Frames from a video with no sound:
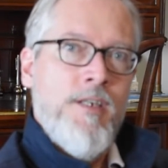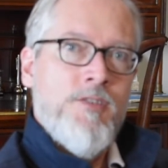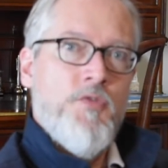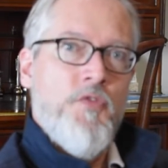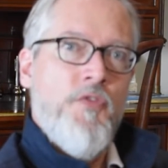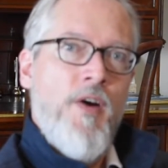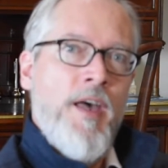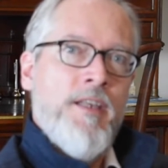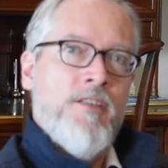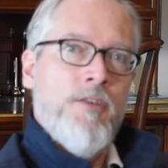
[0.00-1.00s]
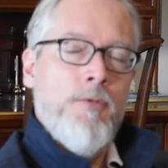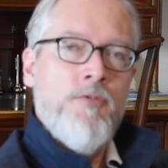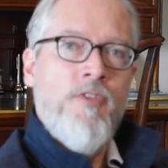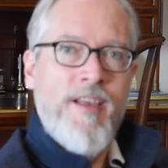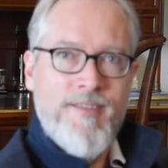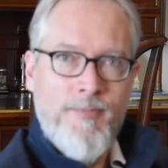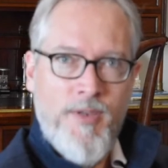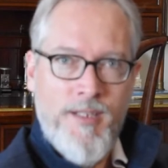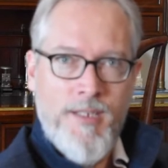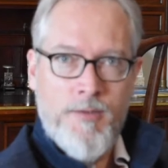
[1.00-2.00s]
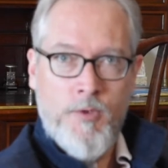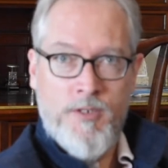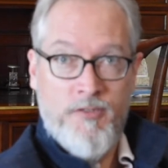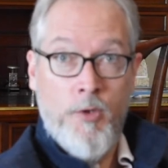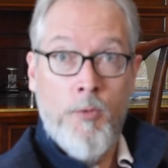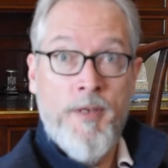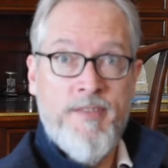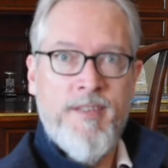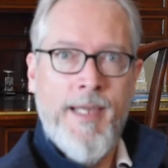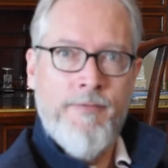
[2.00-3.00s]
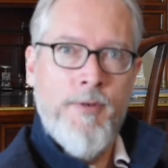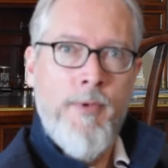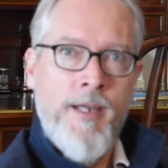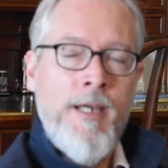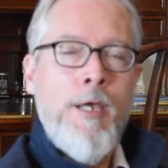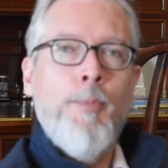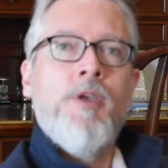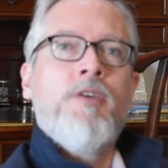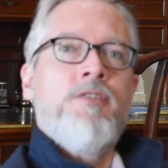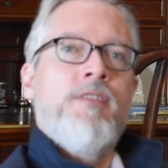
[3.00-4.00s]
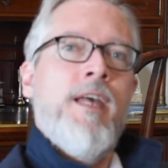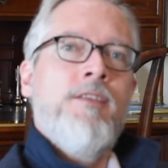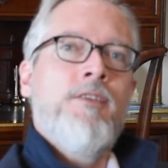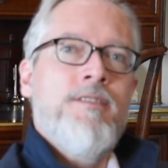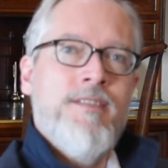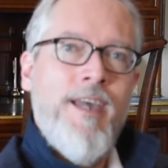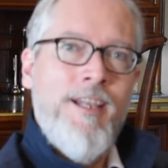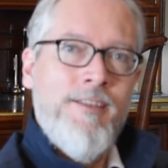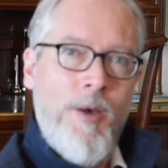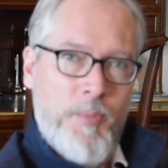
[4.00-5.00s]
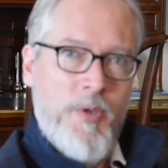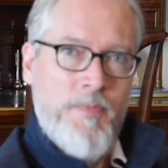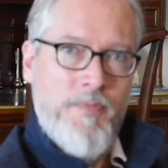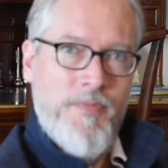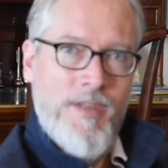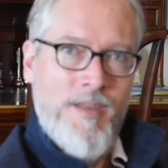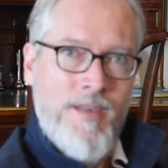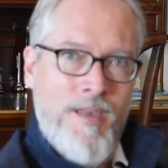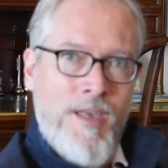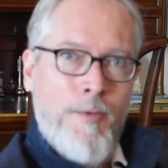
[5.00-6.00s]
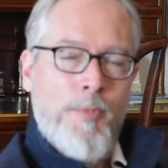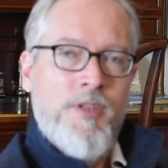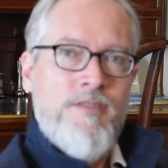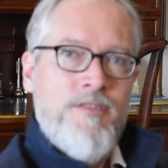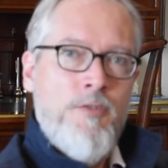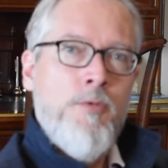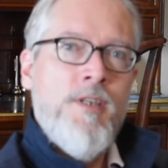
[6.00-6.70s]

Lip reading: to find a good recipe that works always and everywhere, because then you can scale it up. But as soon